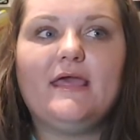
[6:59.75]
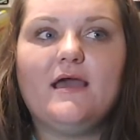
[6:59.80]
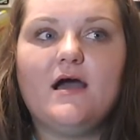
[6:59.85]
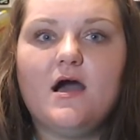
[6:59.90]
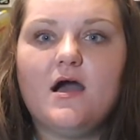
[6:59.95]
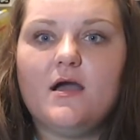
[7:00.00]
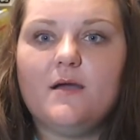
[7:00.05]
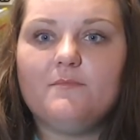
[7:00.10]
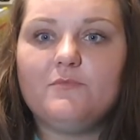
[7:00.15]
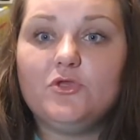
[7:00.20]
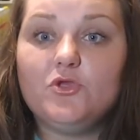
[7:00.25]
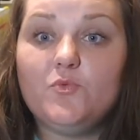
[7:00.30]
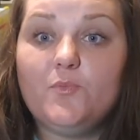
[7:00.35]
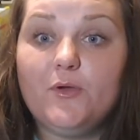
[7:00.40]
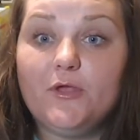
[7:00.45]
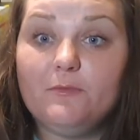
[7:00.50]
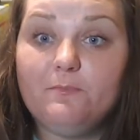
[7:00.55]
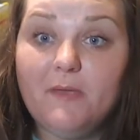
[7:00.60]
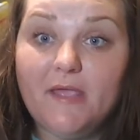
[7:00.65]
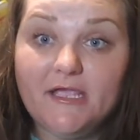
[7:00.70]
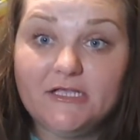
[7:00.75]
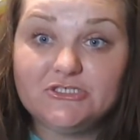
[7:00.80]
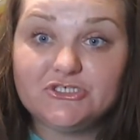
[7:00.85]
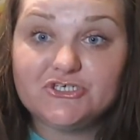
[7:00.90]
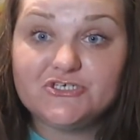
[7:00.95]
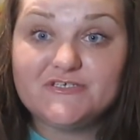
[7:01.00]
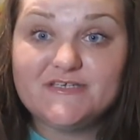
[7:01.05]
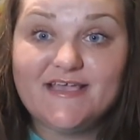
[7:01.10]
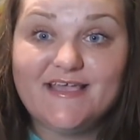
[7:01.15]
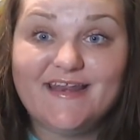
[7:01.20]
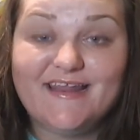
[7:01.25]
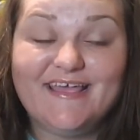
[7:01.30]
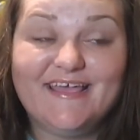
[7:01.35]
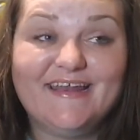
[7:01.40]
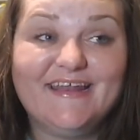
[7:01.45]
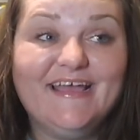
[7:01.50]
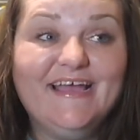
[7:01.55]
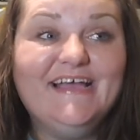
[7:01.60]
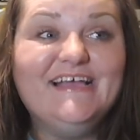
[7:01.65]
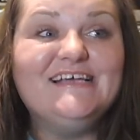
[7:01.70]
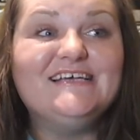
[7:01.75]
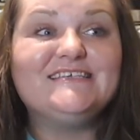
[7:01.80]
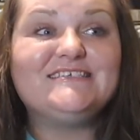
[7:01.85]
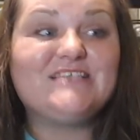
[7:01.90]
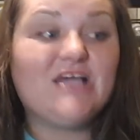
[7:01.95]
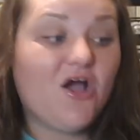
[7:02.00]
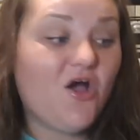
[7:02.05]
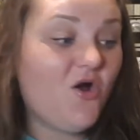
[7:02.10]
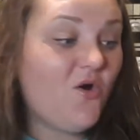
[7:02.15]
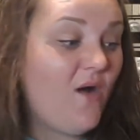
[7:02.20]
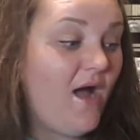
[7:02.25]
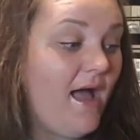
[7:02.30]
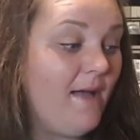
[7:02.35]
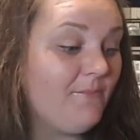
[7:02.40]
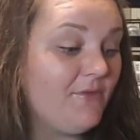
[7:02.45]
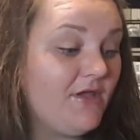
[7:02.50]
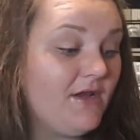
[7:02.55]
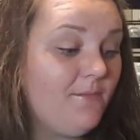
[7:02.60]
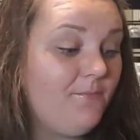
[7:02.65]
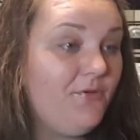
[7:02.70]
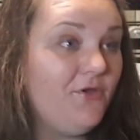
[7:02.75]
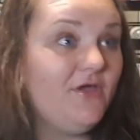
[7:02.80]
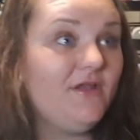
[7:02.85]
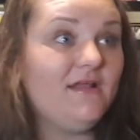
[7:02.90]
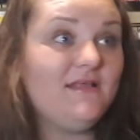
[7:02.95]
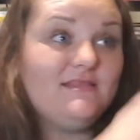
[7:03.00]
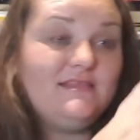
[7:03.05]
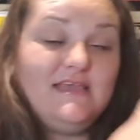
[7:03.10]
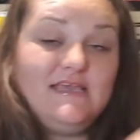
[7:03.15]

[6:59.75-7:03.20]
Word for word: um, you put pictures in it. So I'm going to put